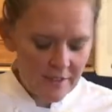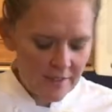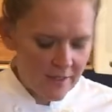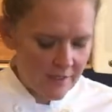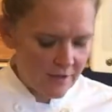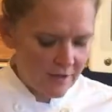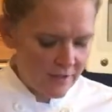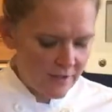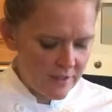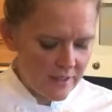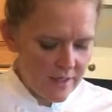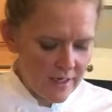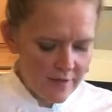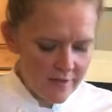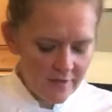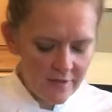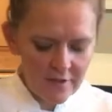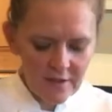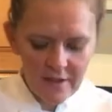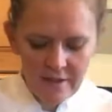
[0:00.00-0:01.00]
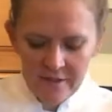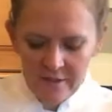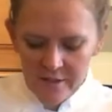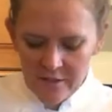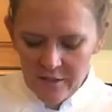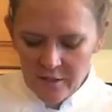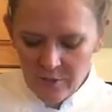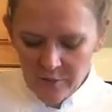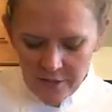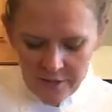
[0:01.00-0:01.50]
carrots, and I think the
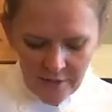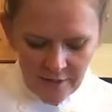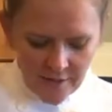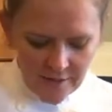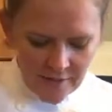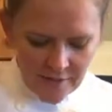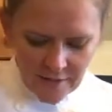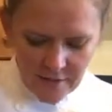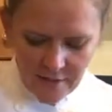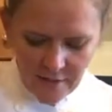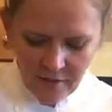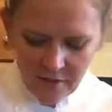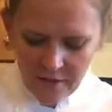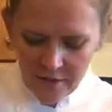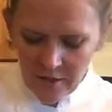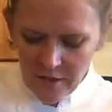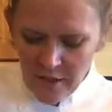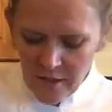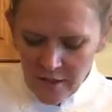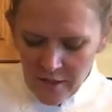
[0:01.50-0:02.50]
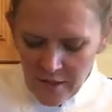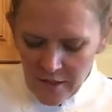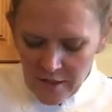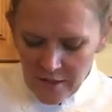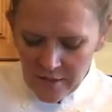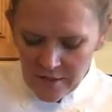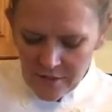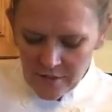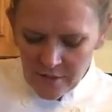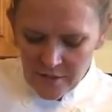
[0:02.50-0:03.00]
easiest way to dice a carrot
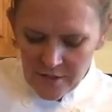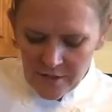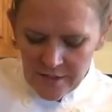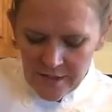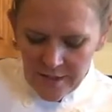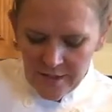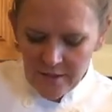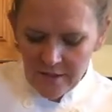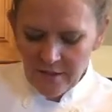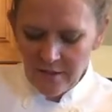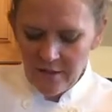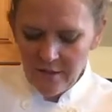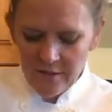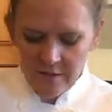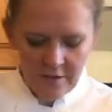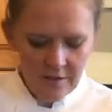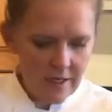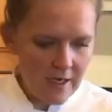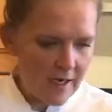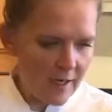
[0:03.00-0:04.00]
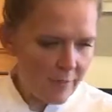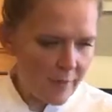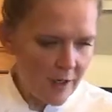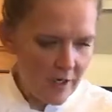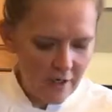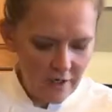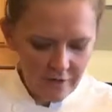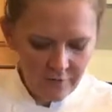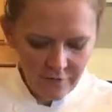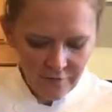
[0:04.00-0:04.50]
is to take the top
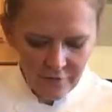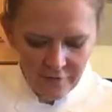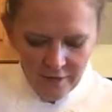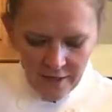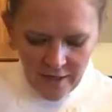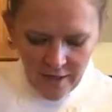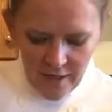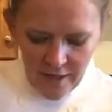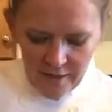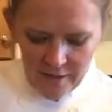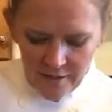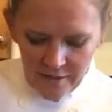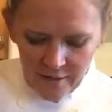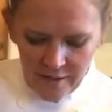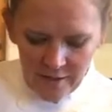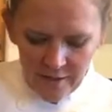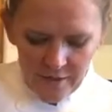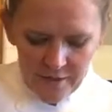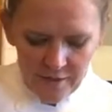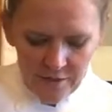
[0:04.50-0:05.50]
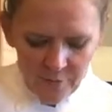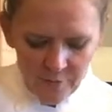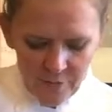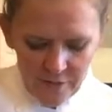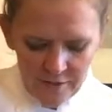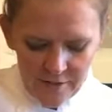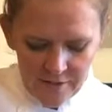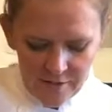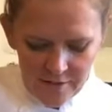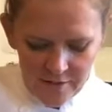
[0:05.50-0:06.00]
off and then cut it into
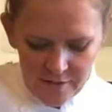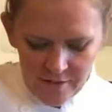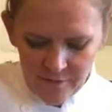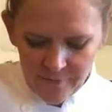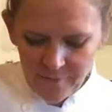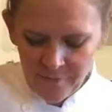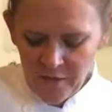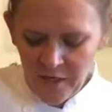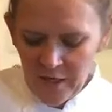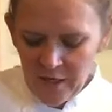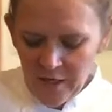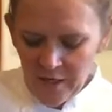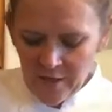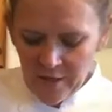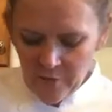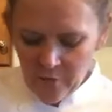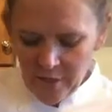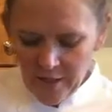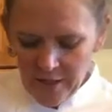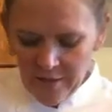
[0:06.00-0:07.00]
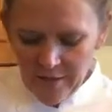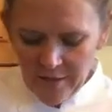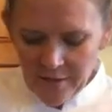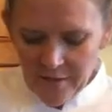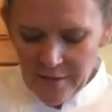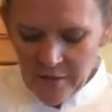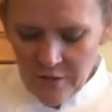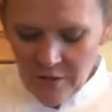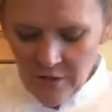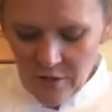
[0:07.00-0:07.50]
pieces. And then what I
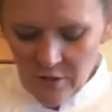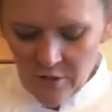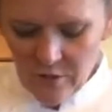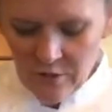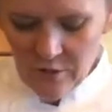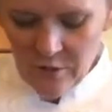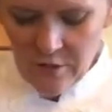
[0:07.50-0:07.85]
like to do